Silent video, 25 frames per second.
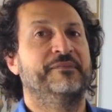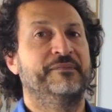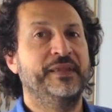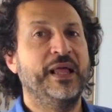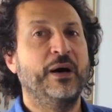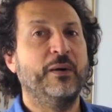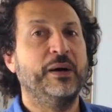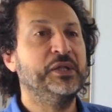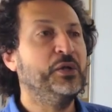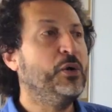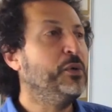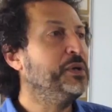
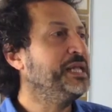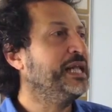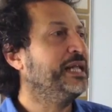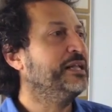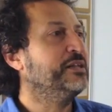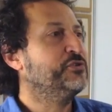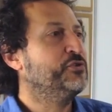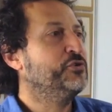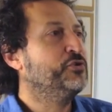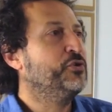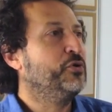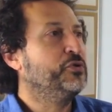Now I know in
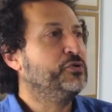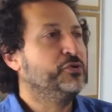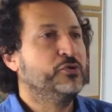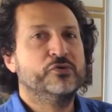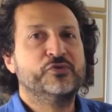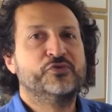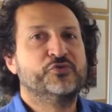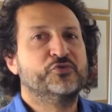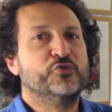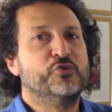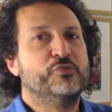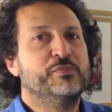English you don't
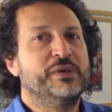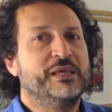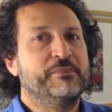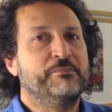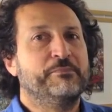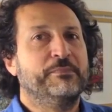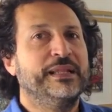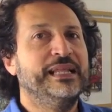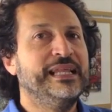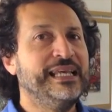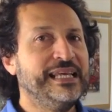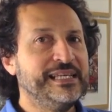use to be
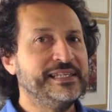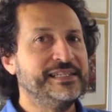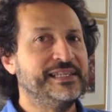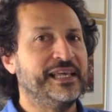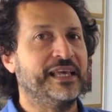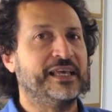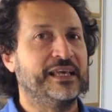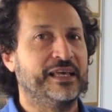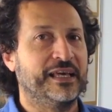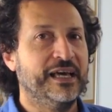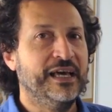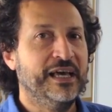
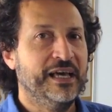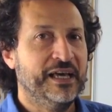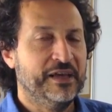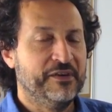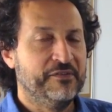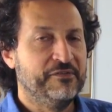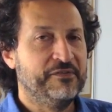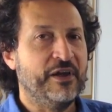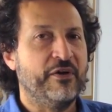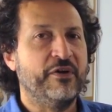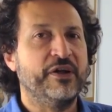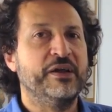pleasing
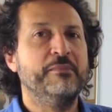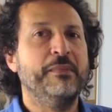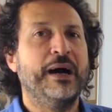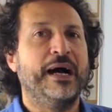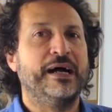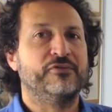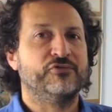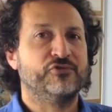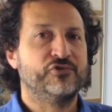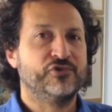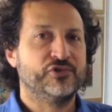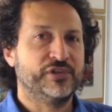very
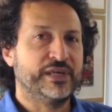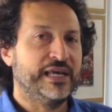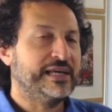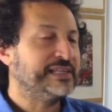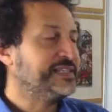much,